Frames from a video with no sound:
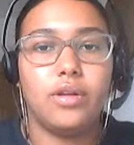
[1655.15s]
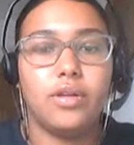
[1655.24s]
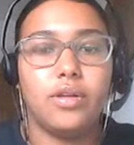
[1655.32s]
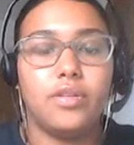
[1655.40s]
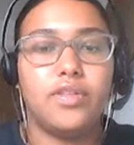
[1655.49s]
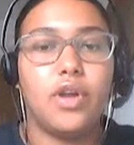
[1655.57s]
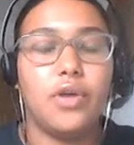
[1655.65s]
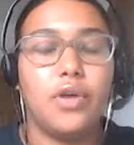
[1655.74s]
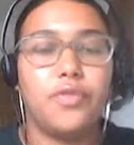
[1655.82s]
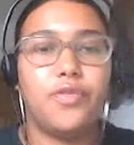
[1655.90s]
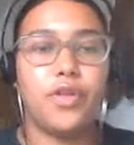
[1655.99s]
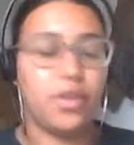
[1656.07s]
So
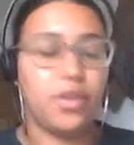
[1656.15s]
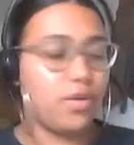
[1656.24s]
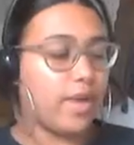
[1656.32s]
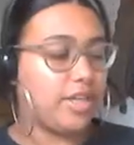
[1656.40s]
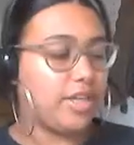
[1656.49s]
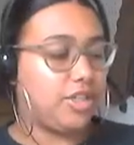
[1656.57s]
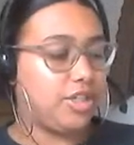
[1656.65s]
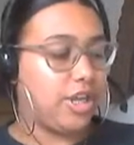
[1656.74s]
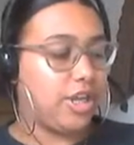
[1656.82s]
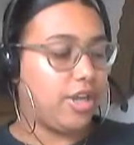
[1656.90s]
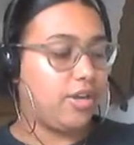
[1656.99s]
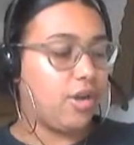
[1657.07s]
for the
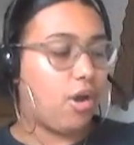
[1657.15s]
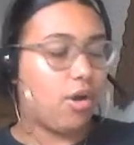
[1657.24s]
question